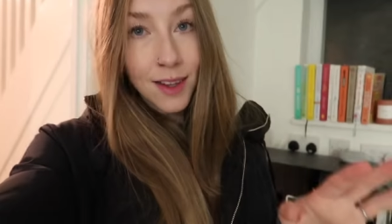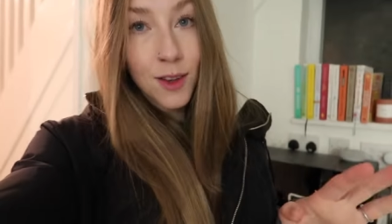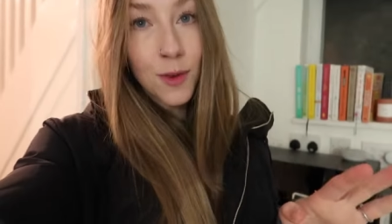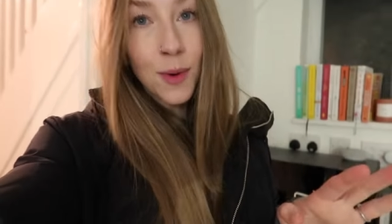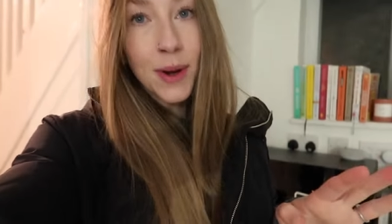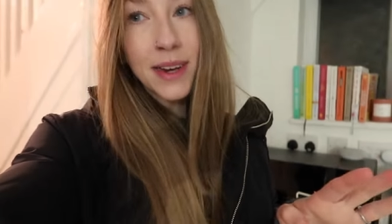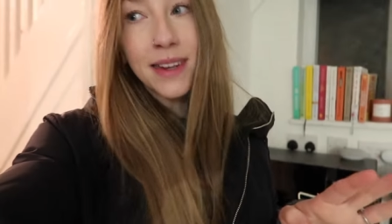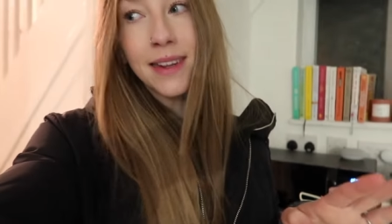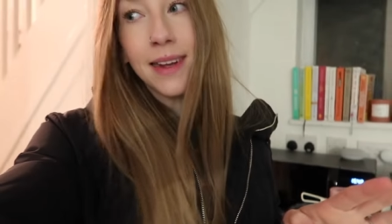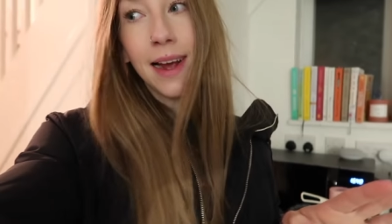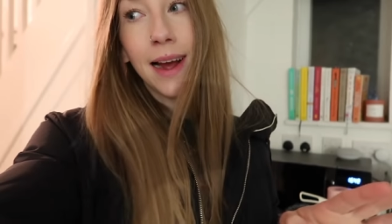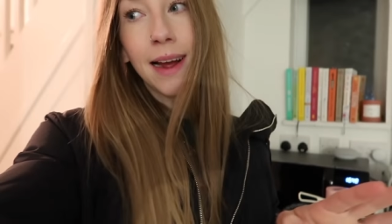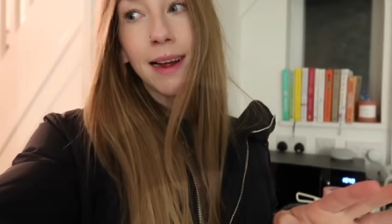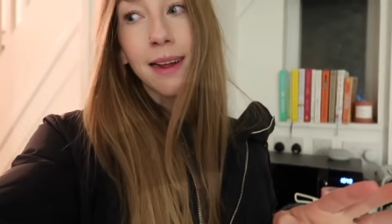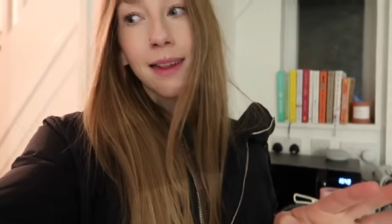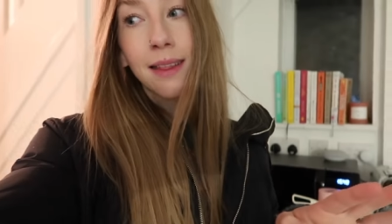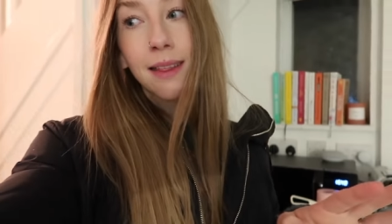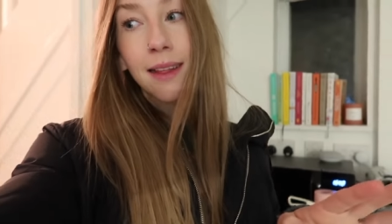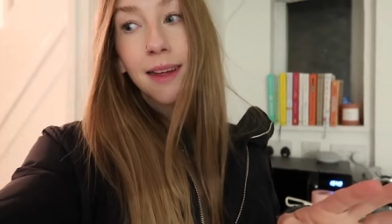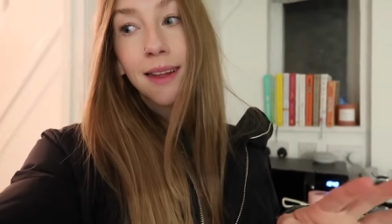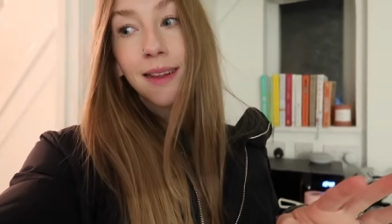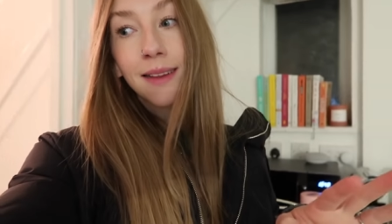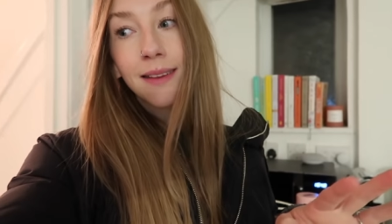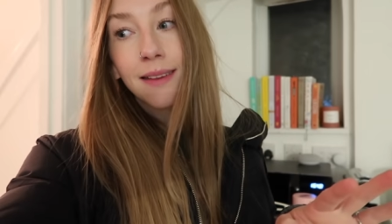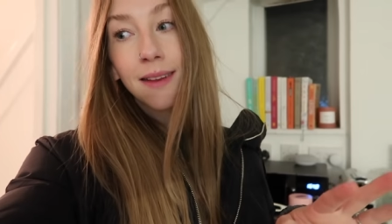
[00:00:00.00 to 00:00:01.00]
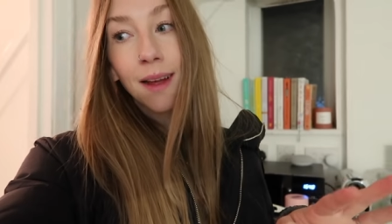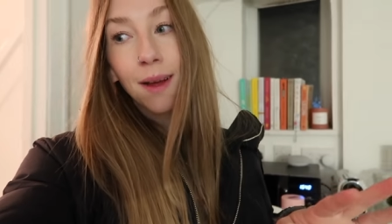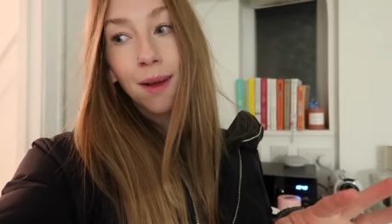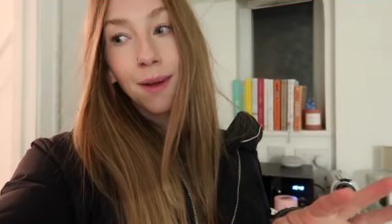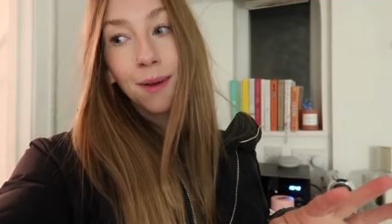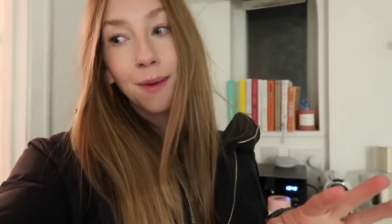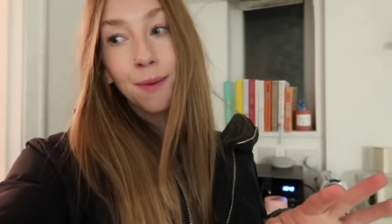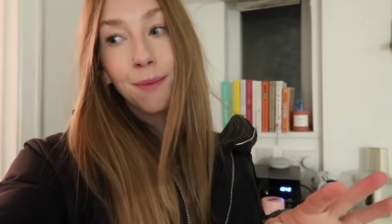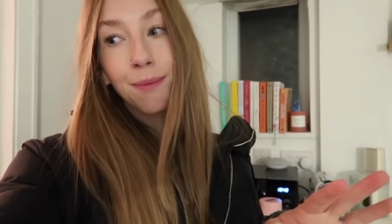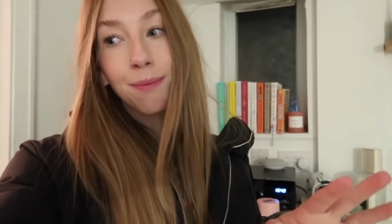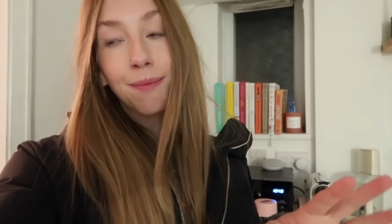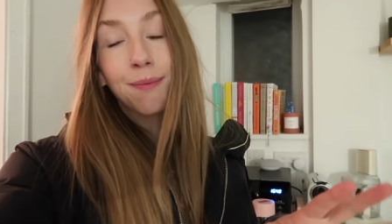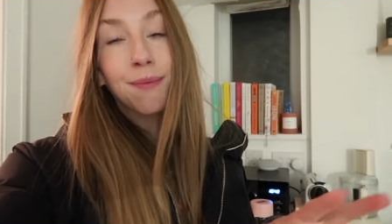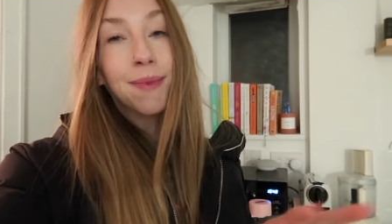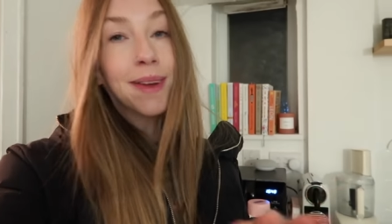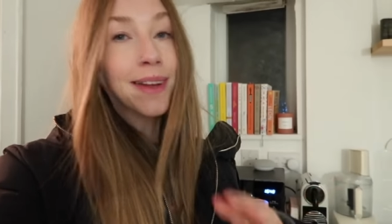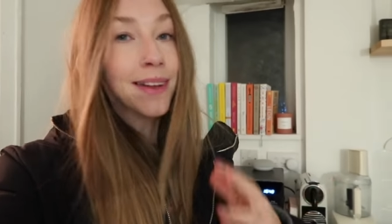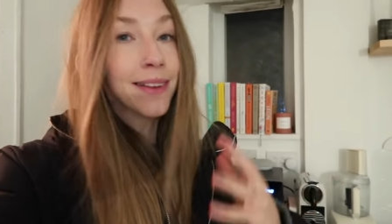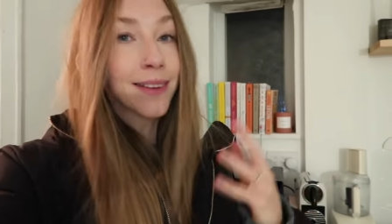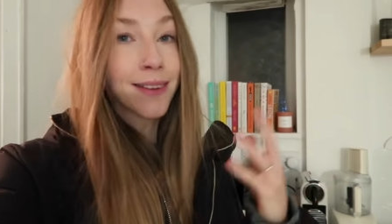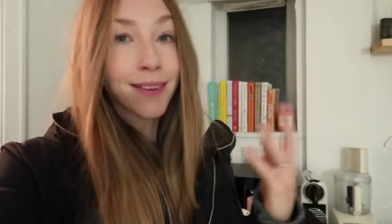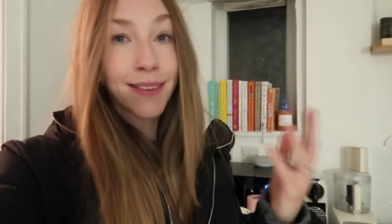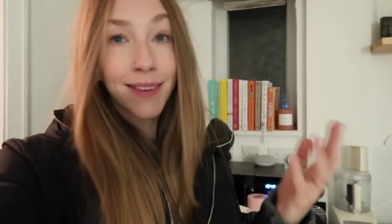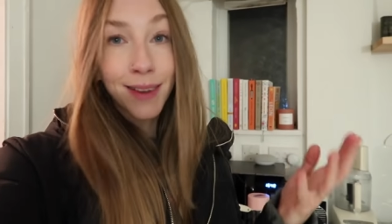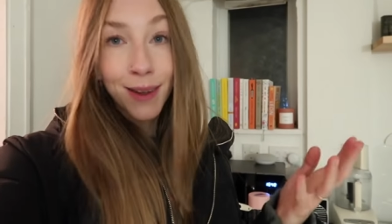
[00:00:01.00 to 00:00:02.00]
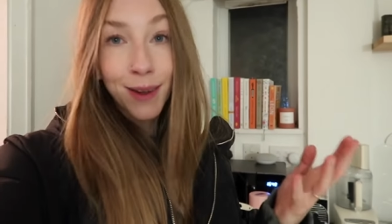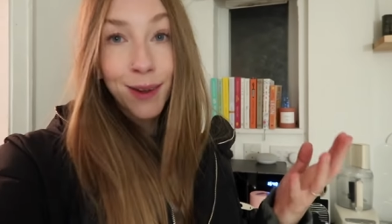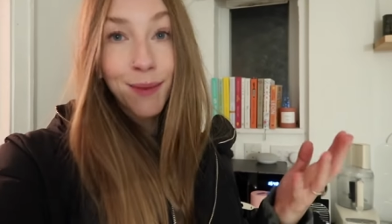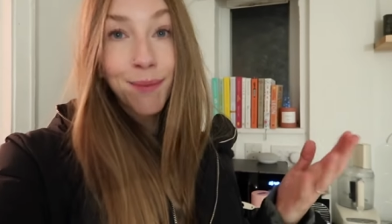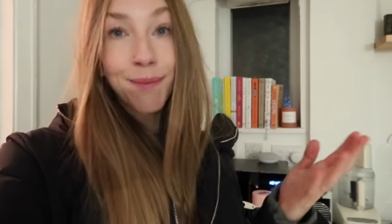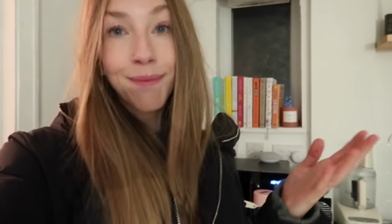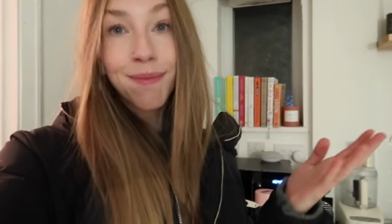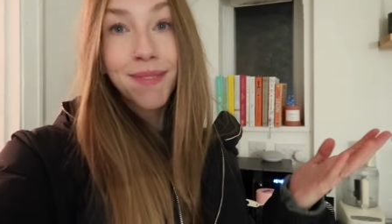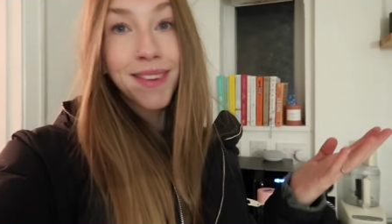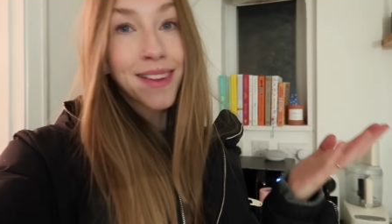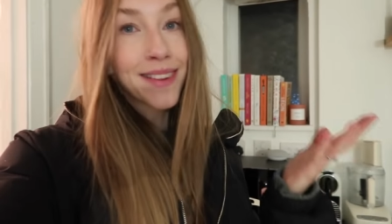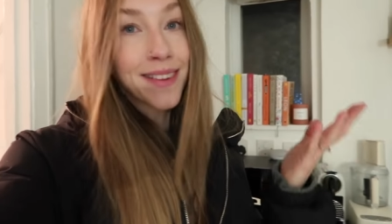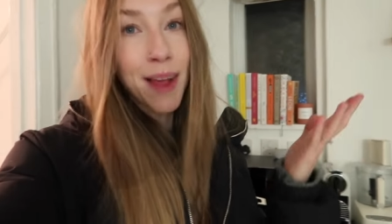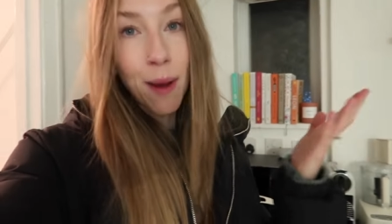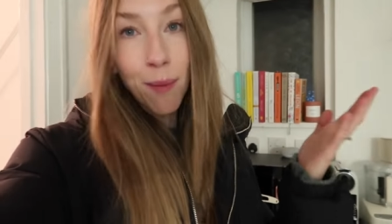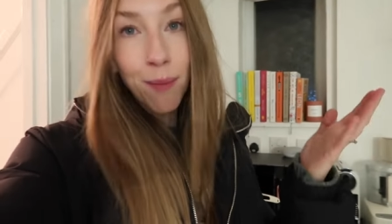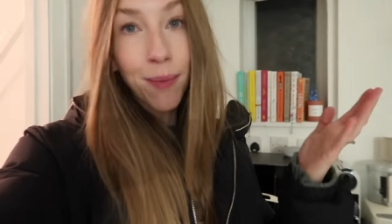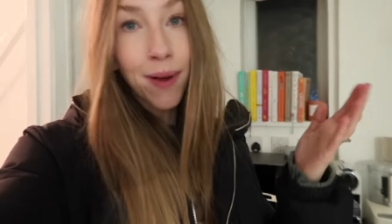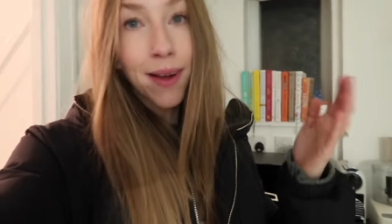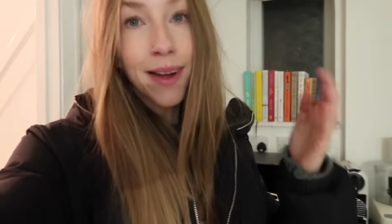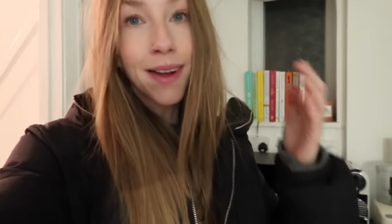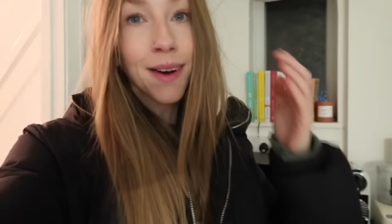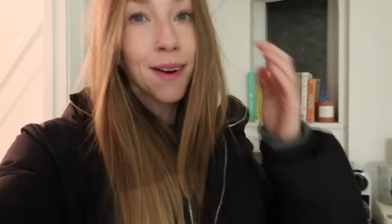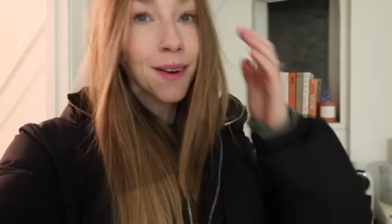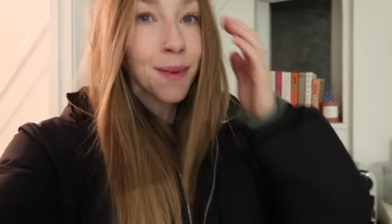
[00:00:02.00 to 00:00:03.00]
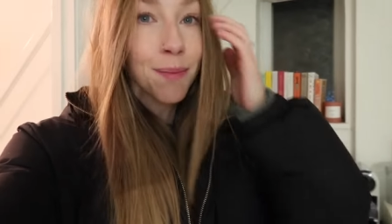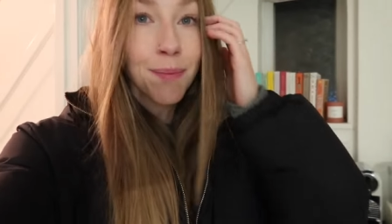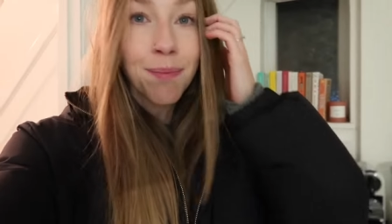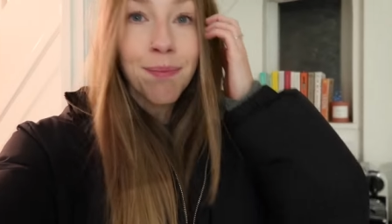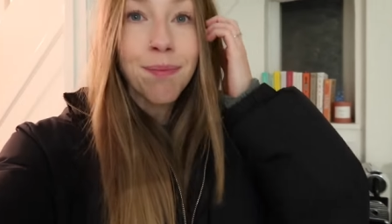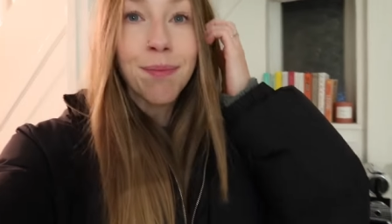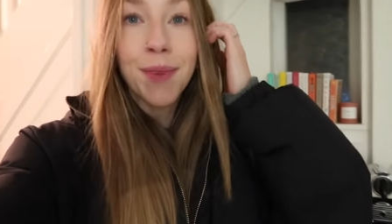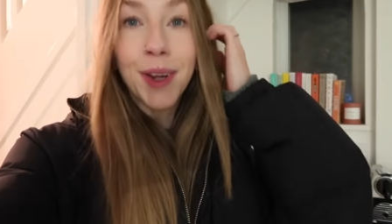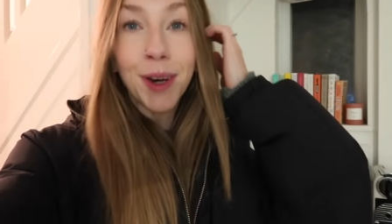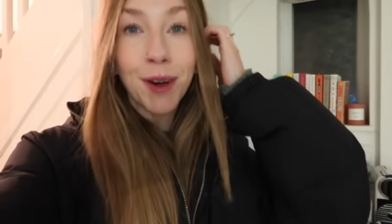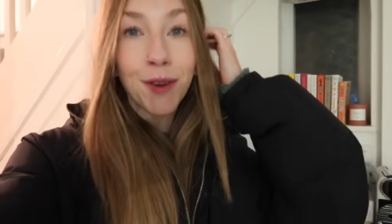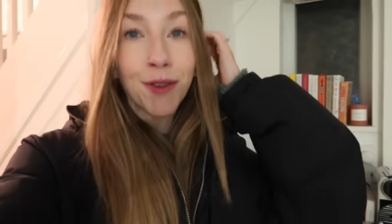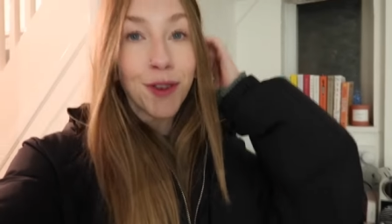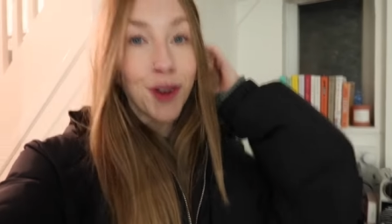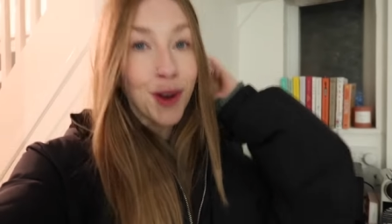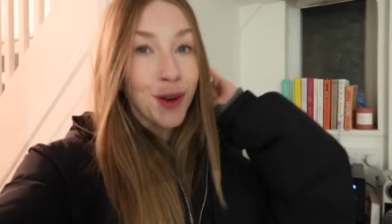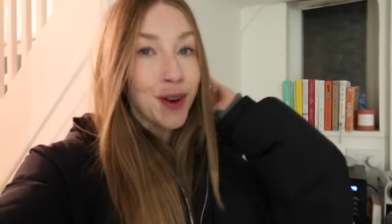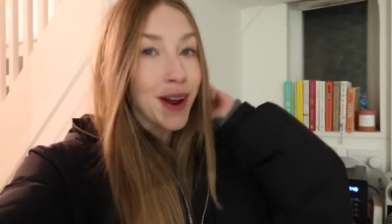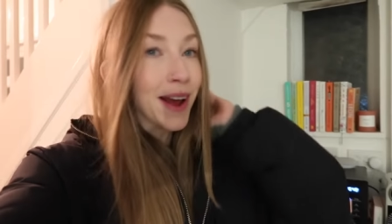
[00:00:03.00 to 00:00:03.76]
The 28th. So it's December in a in a few